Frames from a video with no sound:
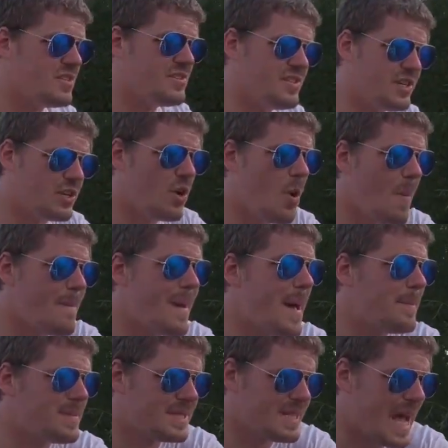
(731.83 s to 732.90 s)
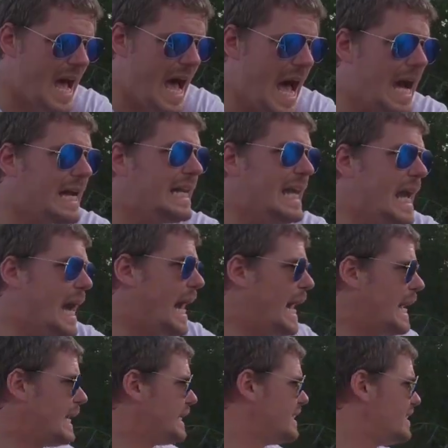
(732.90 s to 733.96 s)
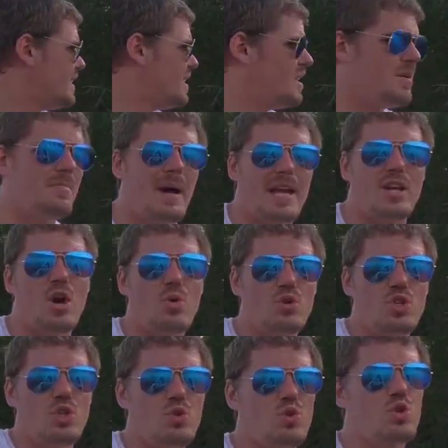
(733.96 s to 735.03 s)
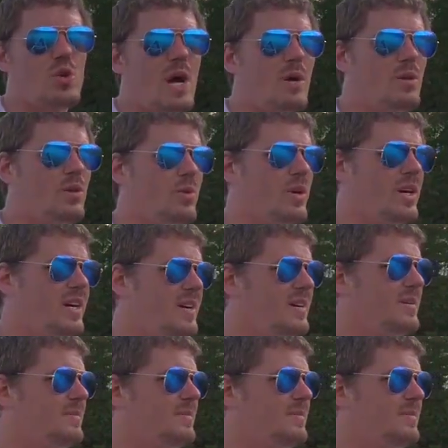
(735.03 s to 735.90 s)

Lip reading: Zero Meps Agli, my go-to trout lure.